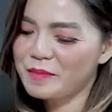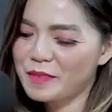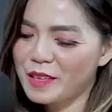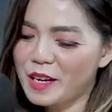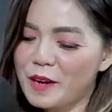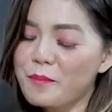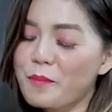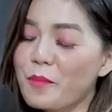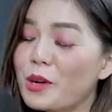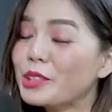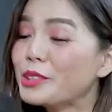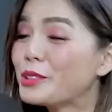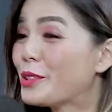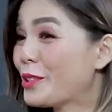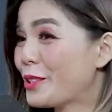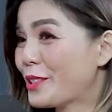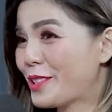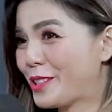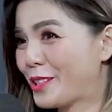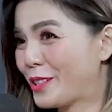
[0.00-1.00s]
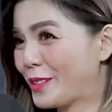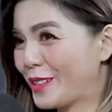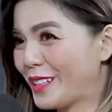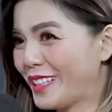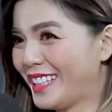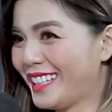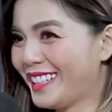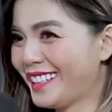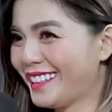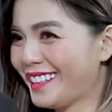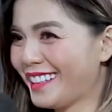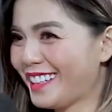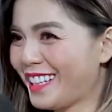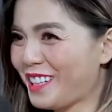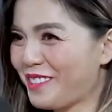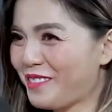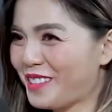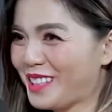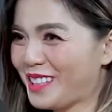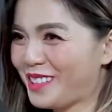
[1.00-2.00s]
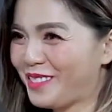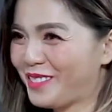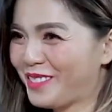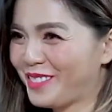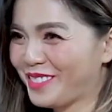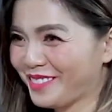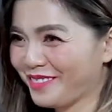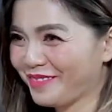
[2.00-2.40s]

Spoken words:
there are more to your story, I believe.